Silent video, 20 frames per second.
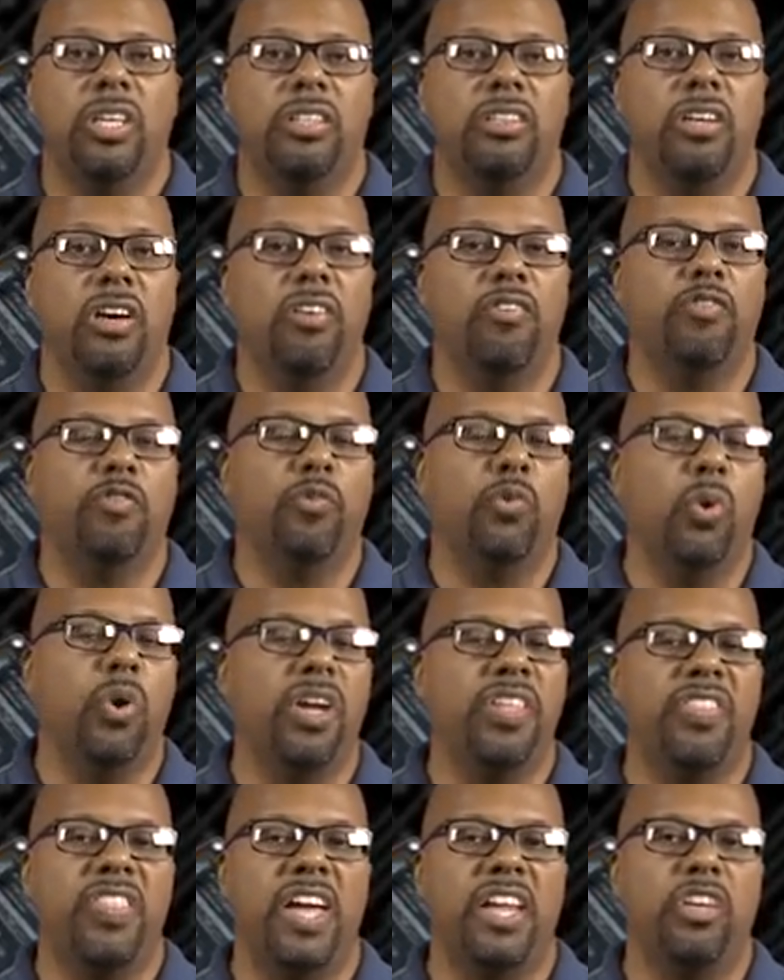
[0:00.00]
to
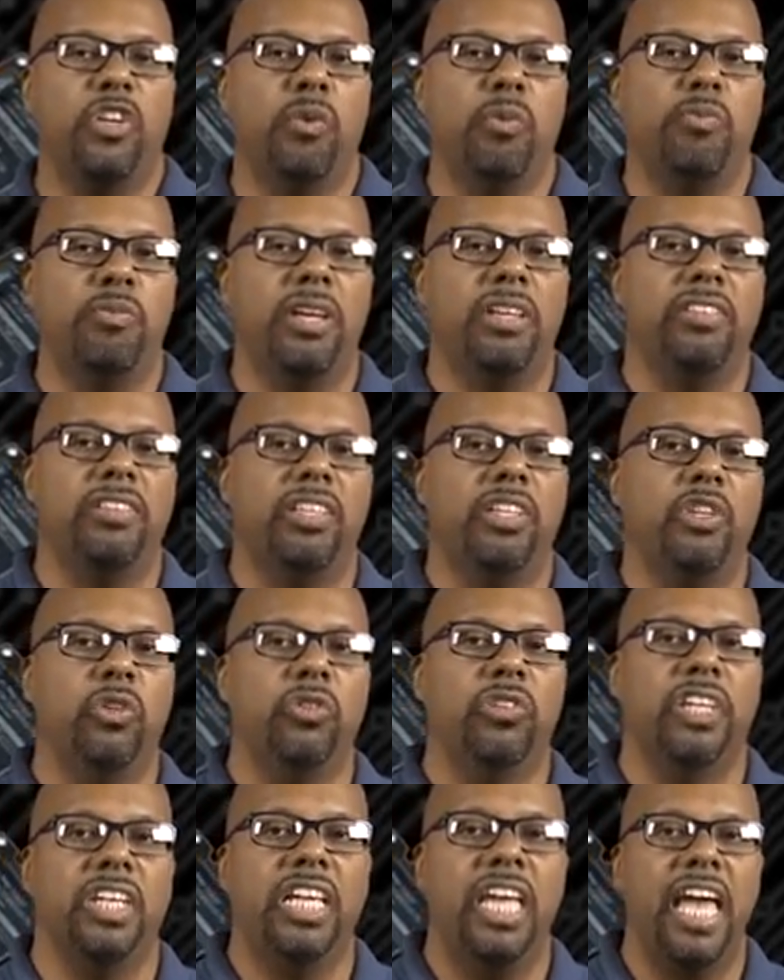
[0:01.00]
avoid that, you basically
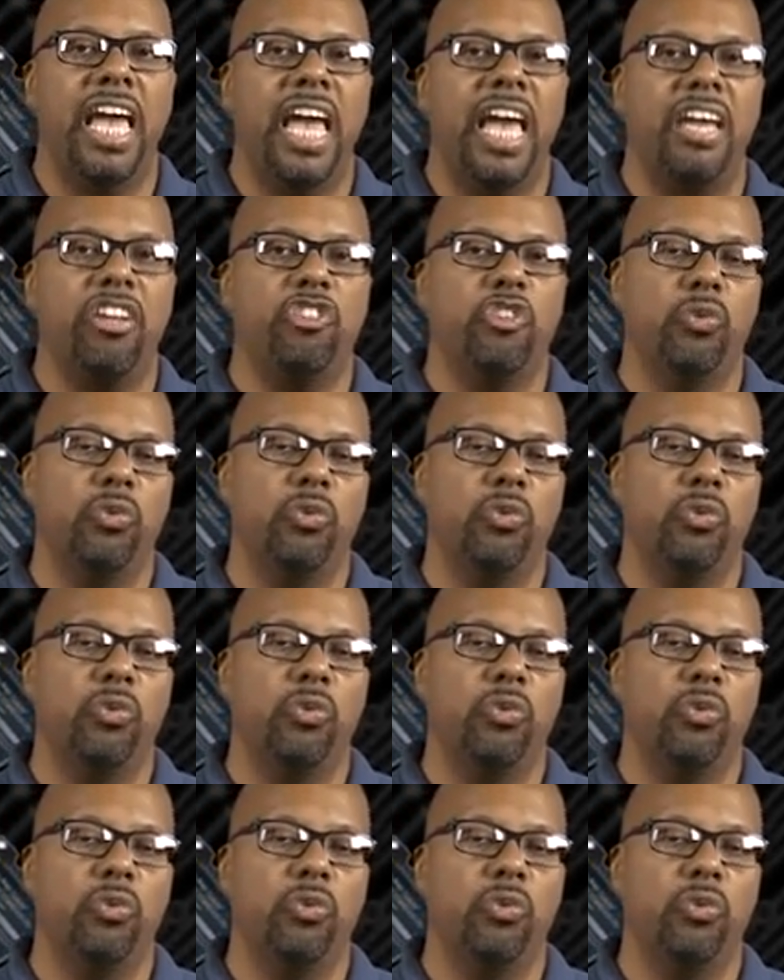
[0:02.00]
use the cache.